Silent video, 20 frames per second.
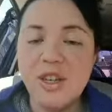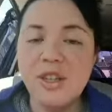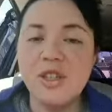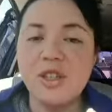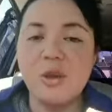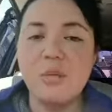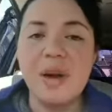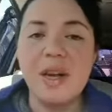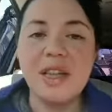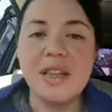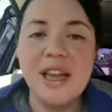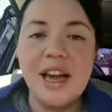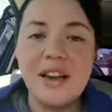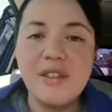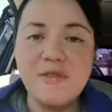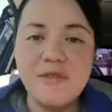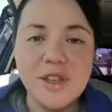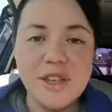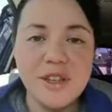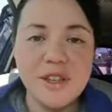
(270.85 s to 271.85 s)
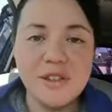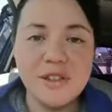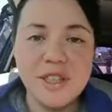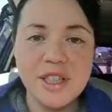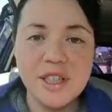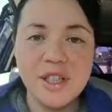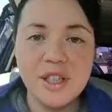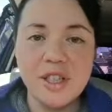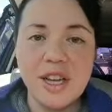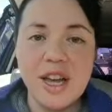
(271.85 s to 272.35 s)
So my live videos
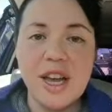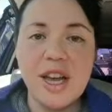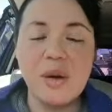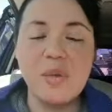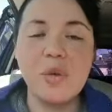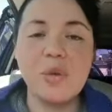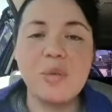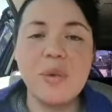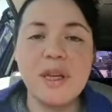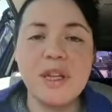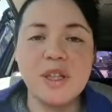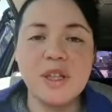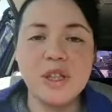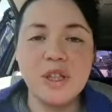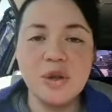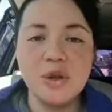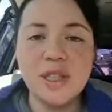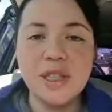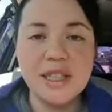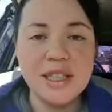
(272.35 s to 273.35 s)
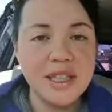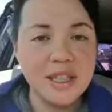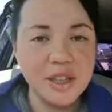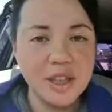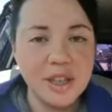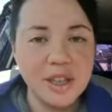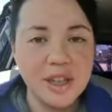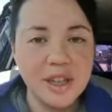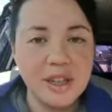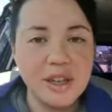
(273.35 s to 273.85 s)
each day will be a short
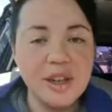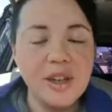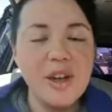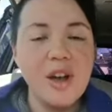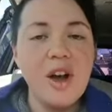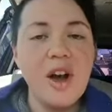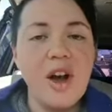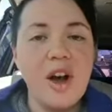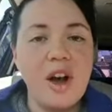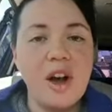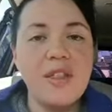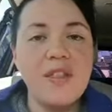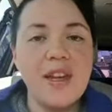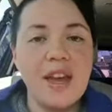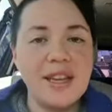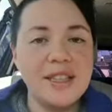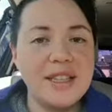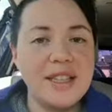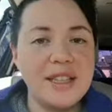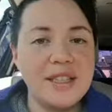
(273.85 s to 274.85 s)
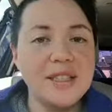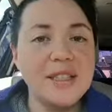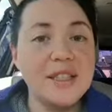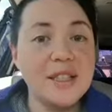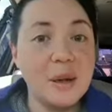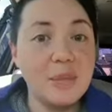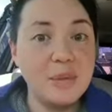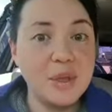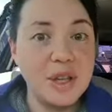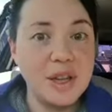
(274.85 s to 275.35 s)
teaching on that day's
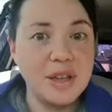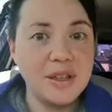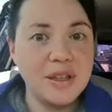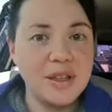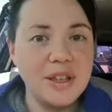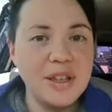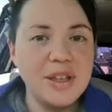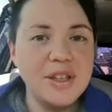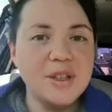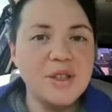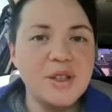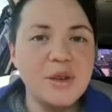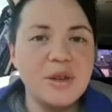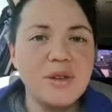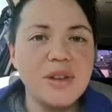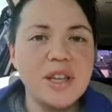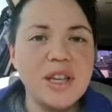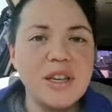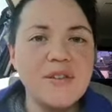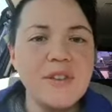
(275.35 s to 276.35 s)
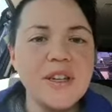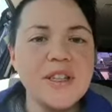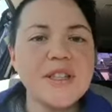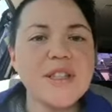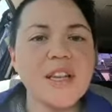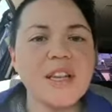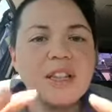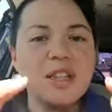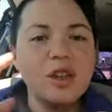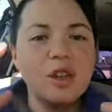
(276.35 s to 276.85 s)
subject. So it'll give
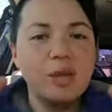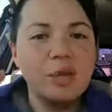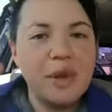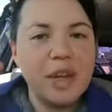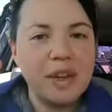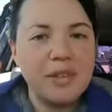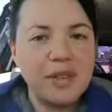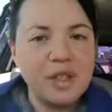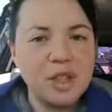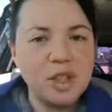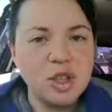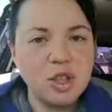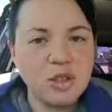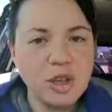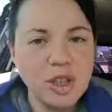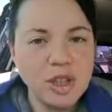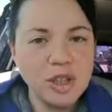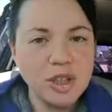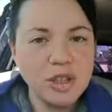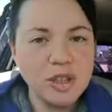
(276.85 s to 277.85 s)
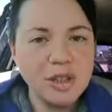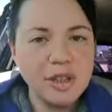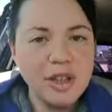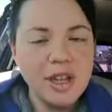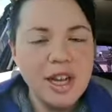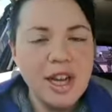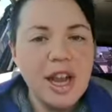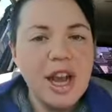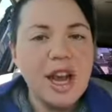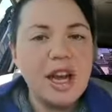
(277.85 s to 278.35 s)
us a little bit of a structure
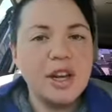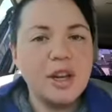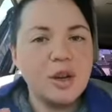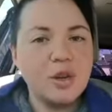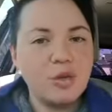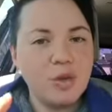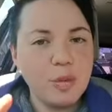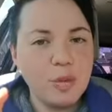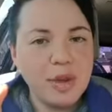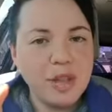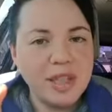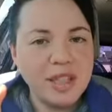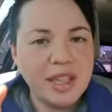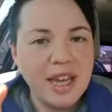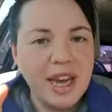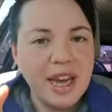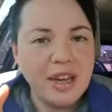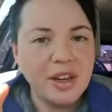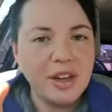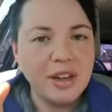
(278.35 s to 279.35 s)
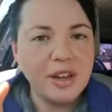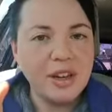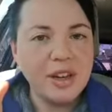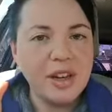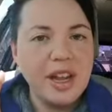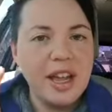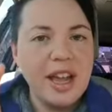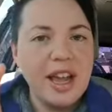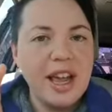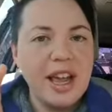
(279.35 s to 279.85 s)
and a group container
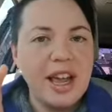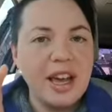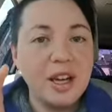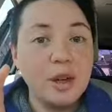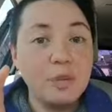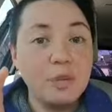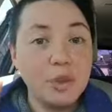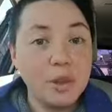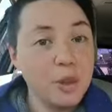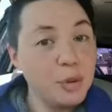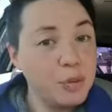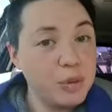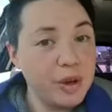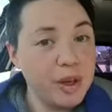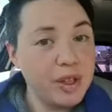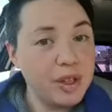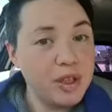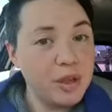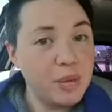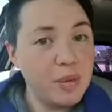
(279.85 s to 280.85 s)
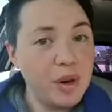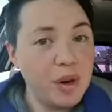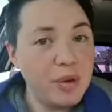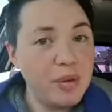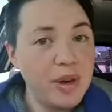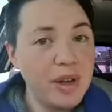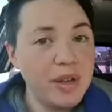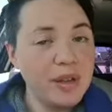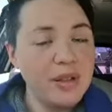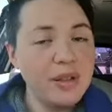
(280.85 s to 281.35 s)
and a blueprint to
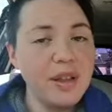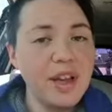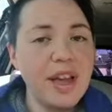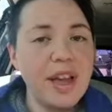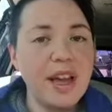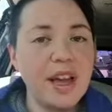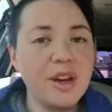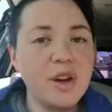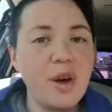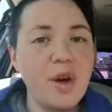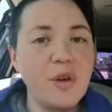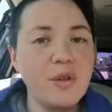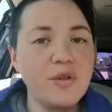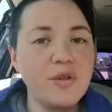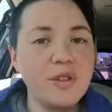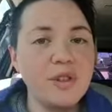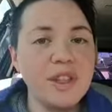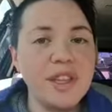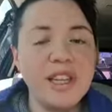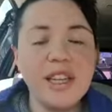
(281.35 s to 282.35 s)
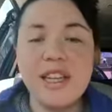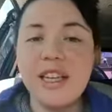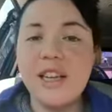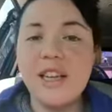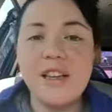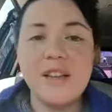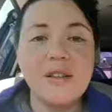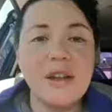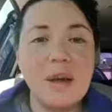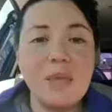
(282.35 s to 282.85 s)
work with. And
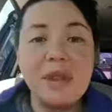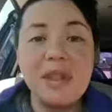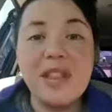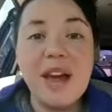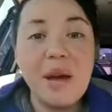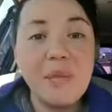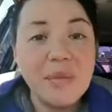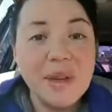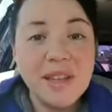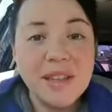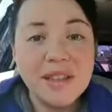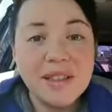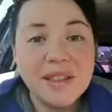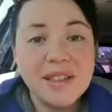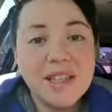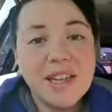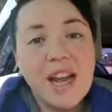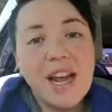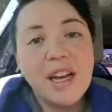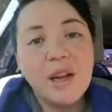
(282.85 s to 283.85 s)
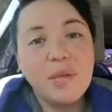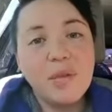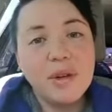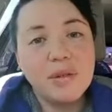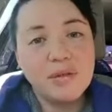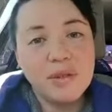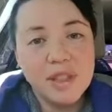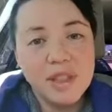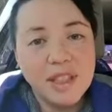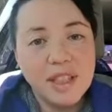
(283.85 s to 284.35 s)
hopefully I mean, that means that
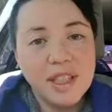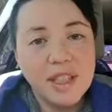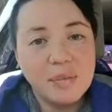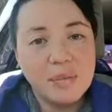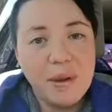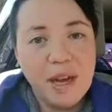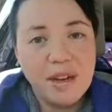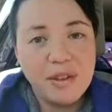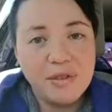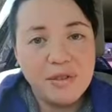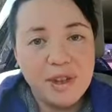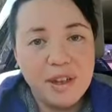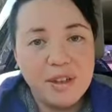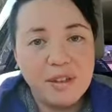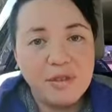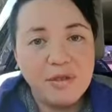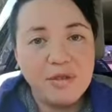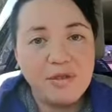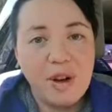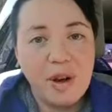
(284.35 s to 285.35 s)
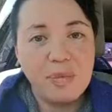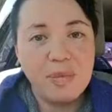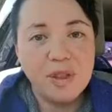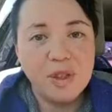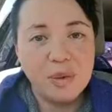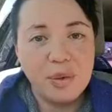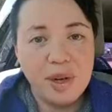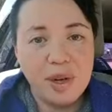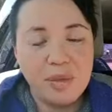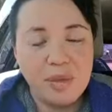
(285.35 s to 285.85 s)
anyone really can benefit from the
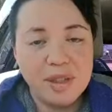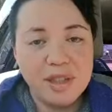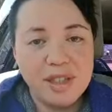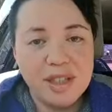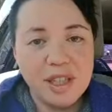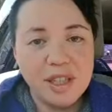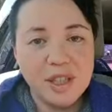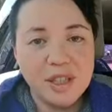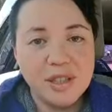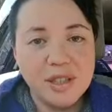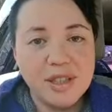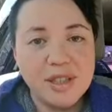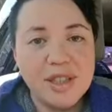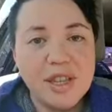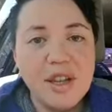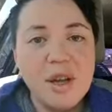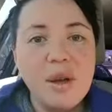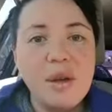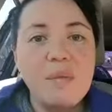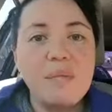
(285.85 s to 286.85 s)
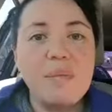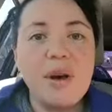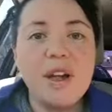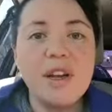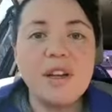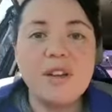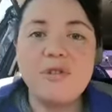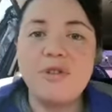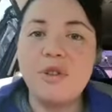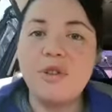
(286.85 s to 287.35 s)
21 sessions.
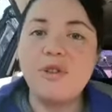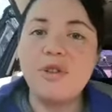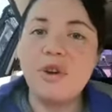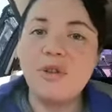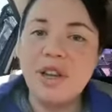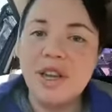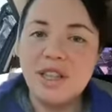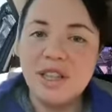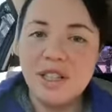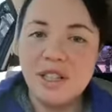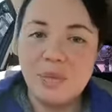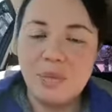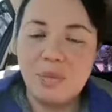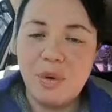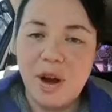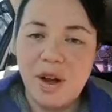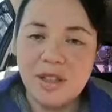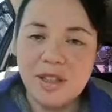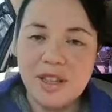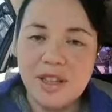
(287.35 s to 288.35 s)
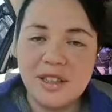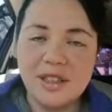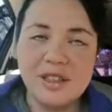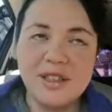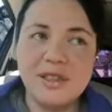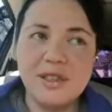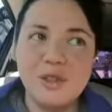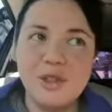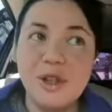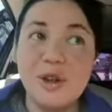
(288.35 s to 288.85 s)
But if you donate to the
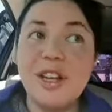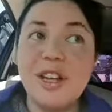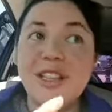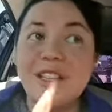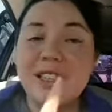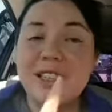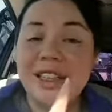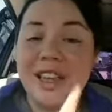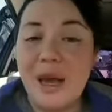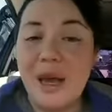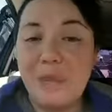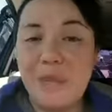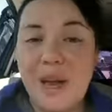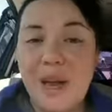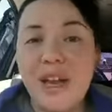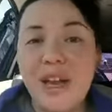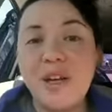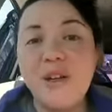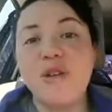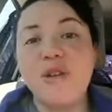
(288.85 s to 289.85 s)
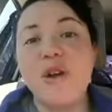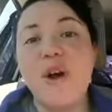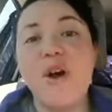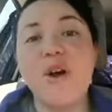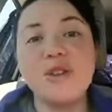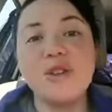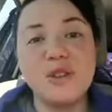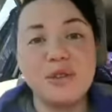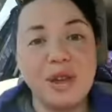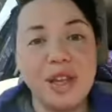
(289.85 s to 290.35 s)
process, donate to the campaign, you can
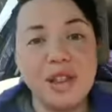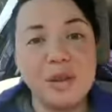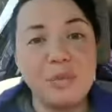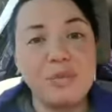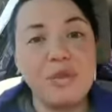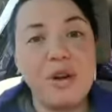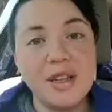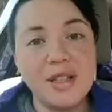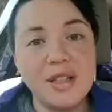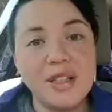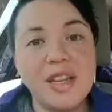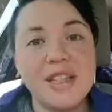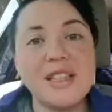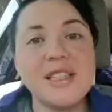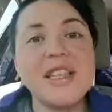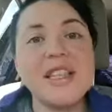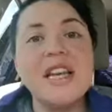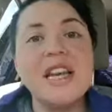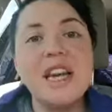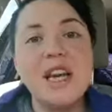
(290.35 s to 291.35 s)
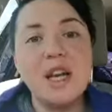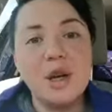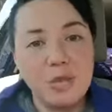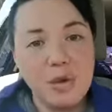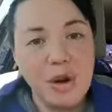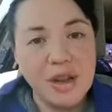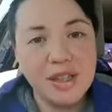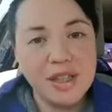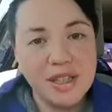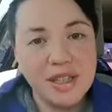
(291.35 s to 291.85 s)
also get the process in a
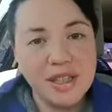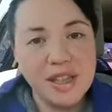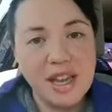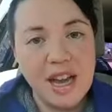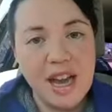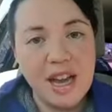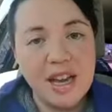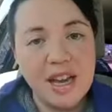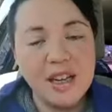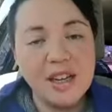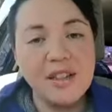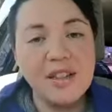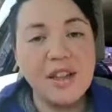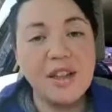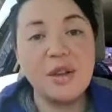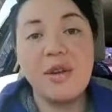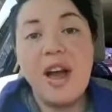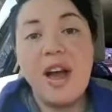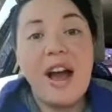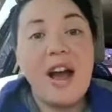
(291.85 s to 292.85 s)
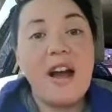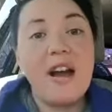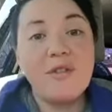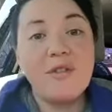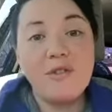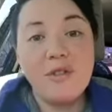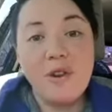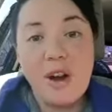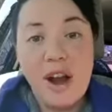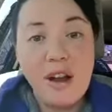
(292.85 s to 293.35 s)
process guide that you'll
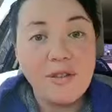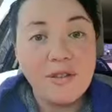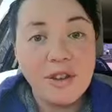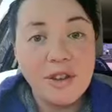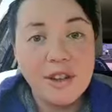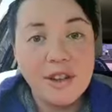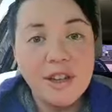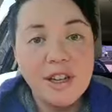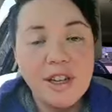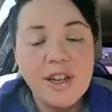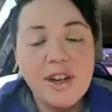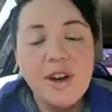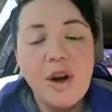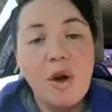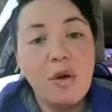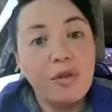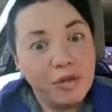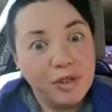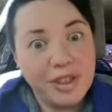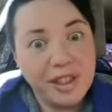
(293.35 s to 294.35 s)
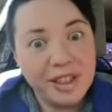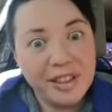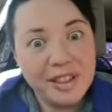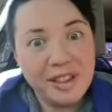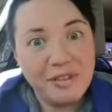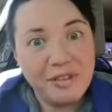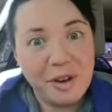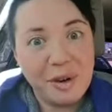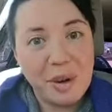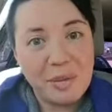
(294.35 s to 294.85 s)
have forever,
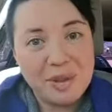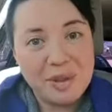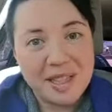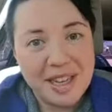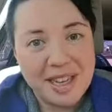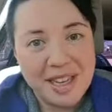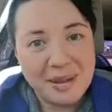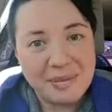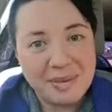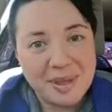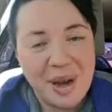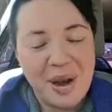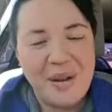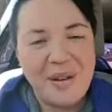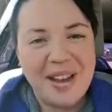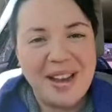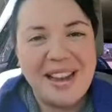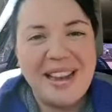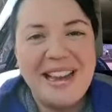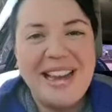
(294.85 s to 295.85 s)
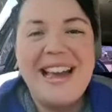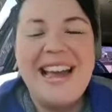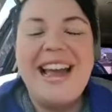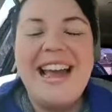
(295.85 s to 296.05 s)
hopefully, if our website keeps going.